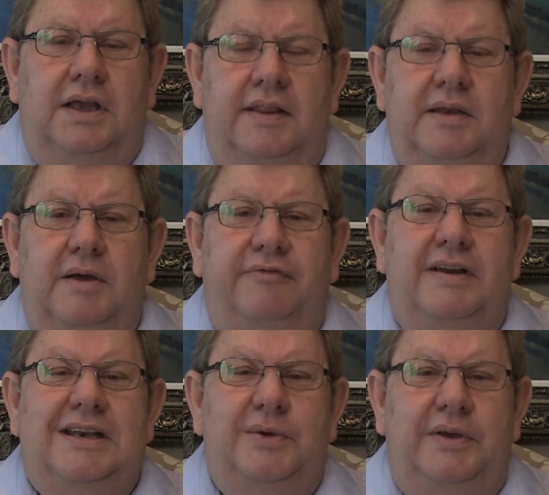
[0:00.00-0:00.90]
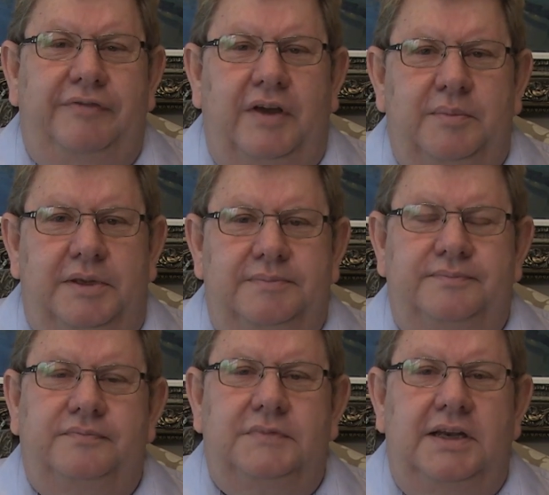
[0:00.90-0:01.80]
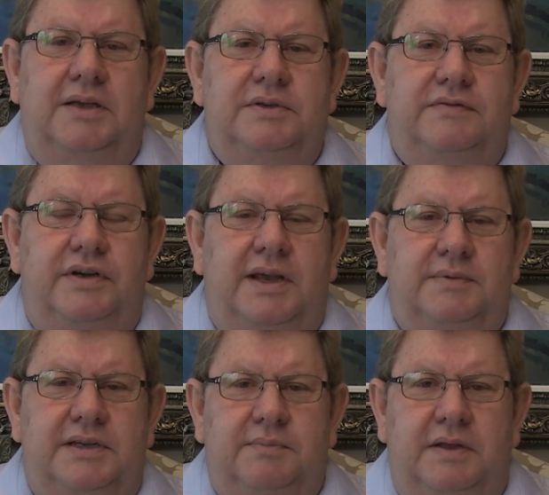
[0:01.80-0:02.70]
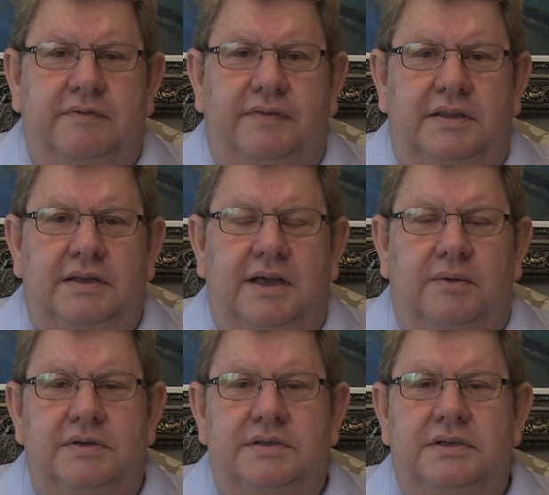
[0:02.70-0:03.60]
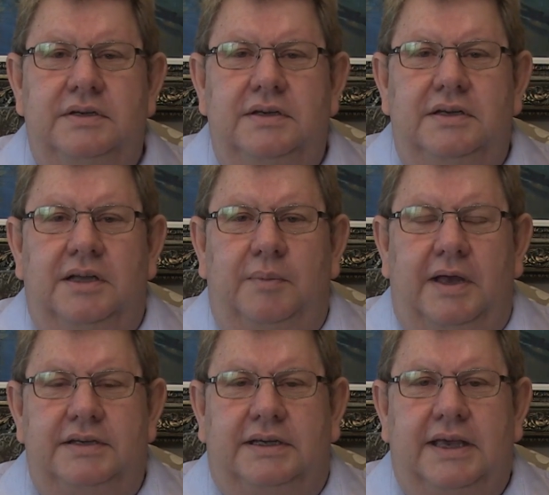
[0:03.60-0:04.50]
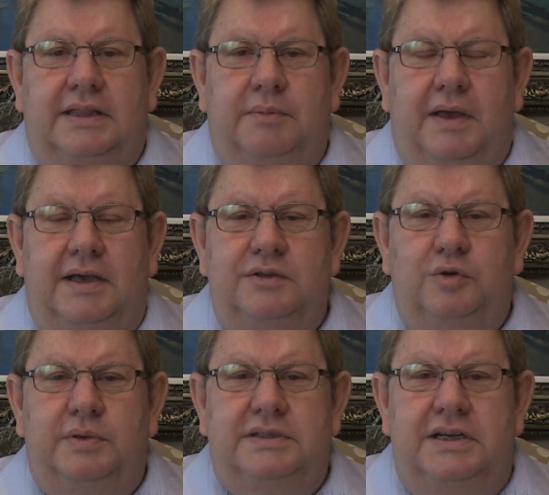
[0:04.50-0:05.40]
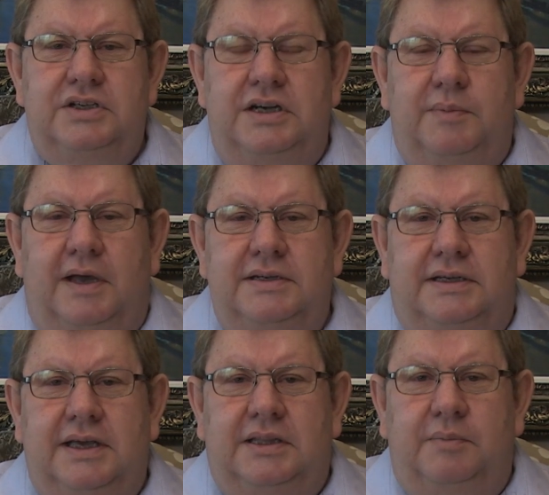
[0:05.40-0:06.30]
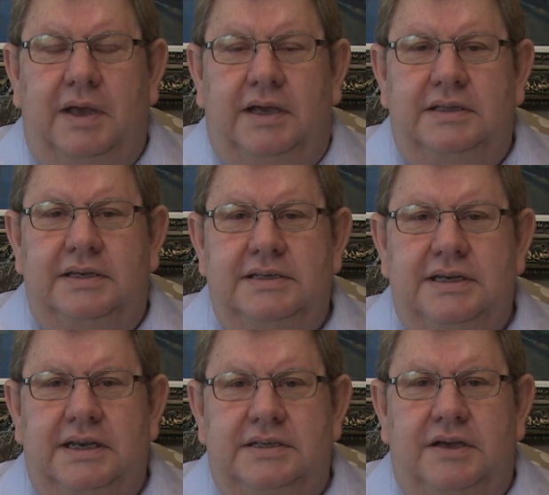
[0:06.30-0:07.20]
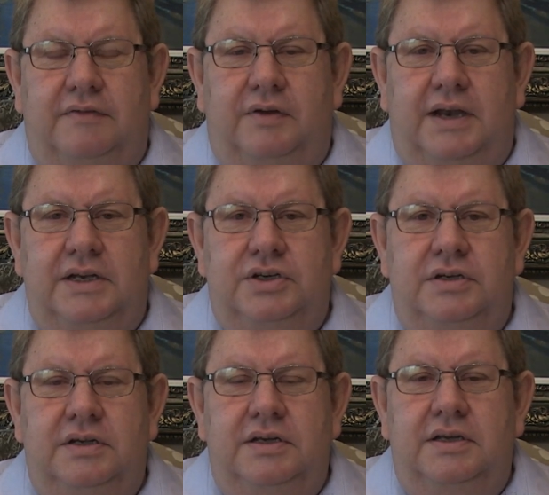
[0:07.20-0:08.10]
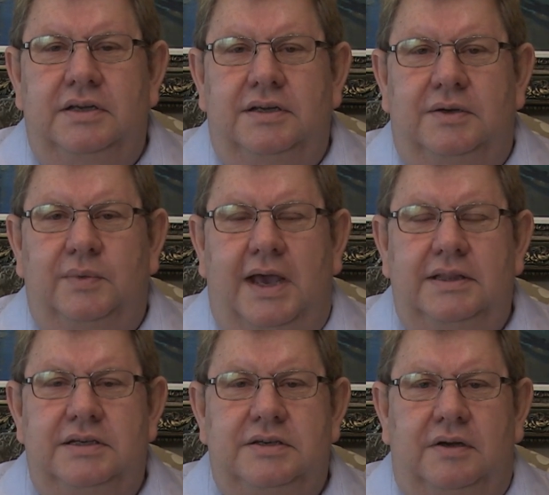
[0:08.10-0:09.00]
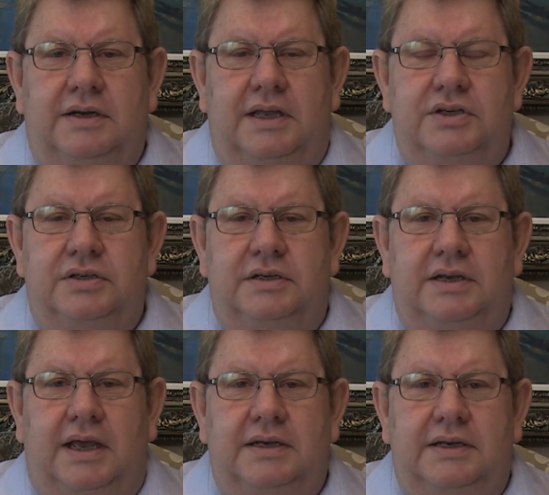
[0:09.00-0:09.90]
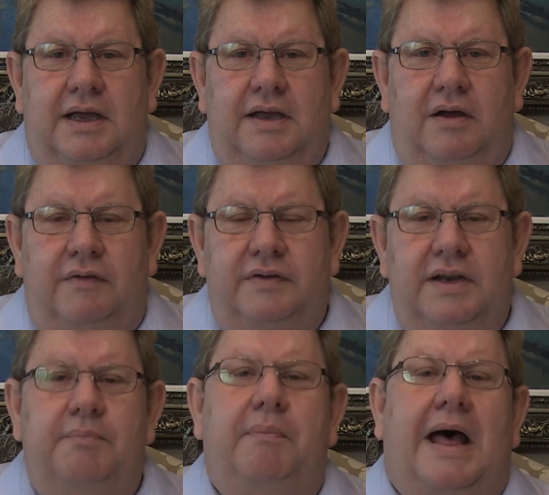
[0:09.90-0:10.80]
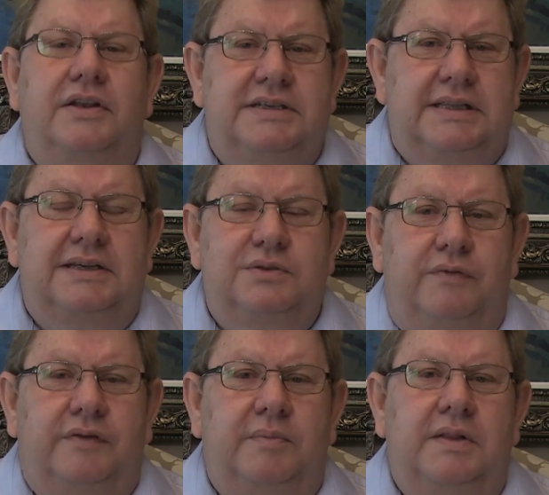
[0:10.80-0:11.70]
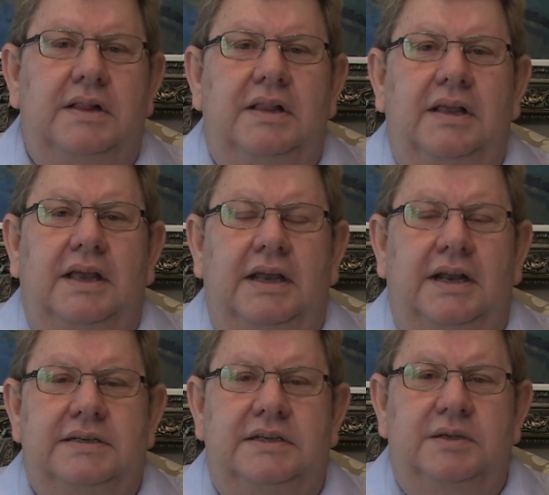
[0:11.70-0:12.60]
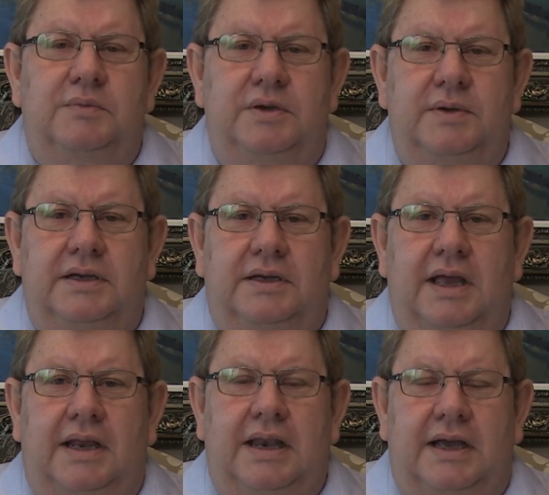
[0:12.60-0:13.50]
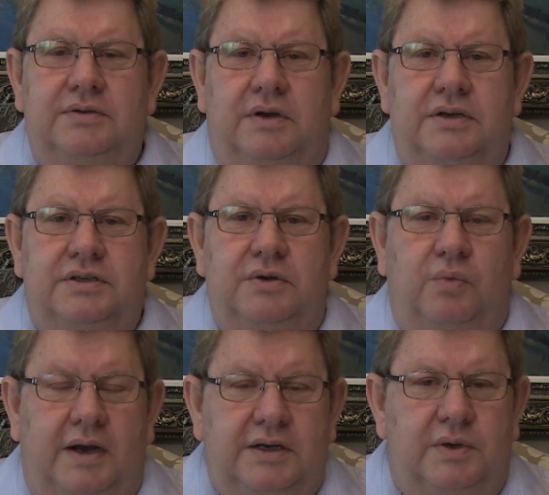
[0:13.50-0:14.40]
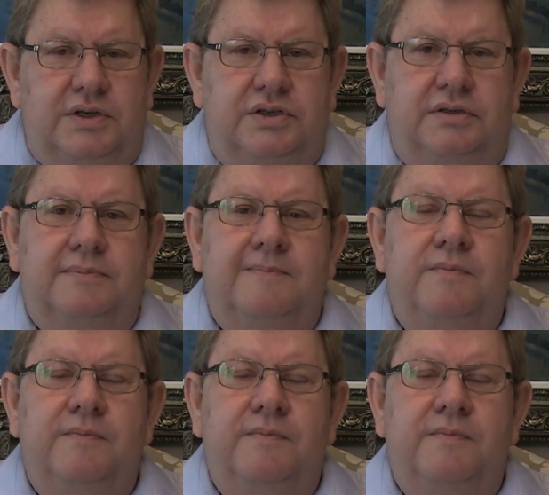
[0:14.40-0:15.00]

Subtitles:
And then my friend Louis phoned me, and he was very upset by the fact that I was about to kick the bucket, or potentially about to kick the bucket, and he said, let's go for lunch. And we had this long lunch, and I often have bounced things off him, and I said to him, Louis, I'd like to ask you one question.